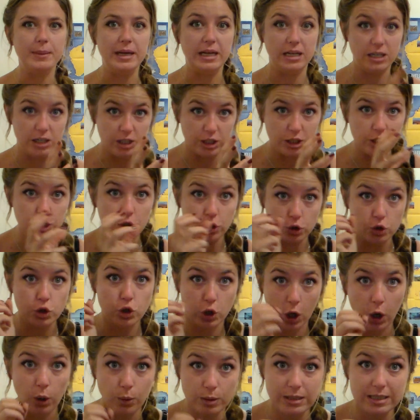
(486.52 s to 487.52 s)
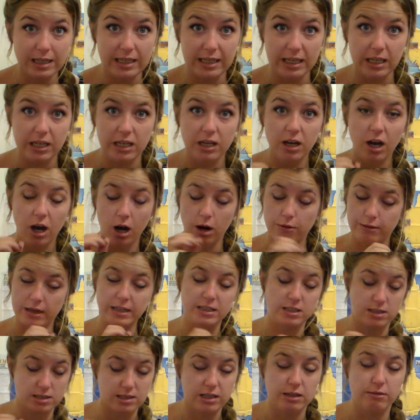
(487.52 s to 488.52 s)
I mean, totally,
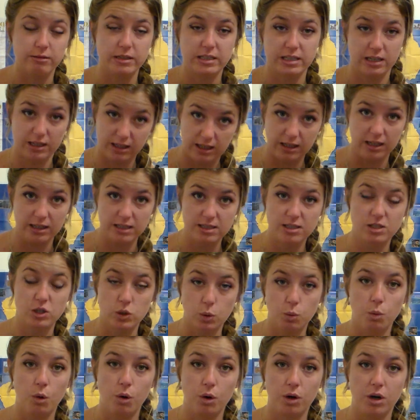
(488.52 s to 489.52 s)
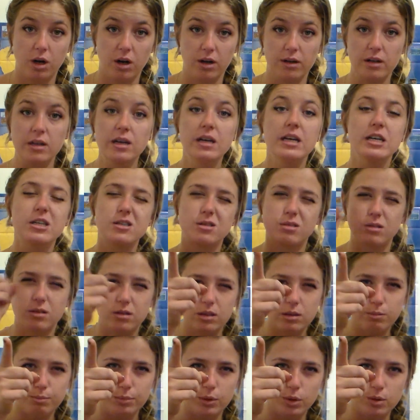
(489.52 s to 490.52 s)
horrendously ridiculous to walk on. So
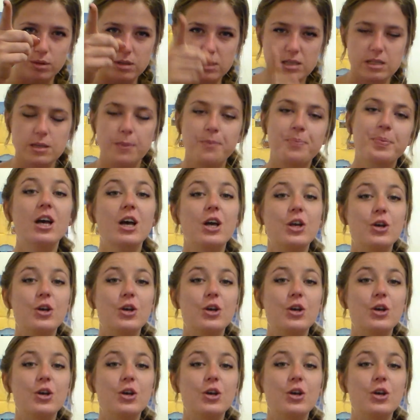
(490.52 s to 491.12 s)
good boots.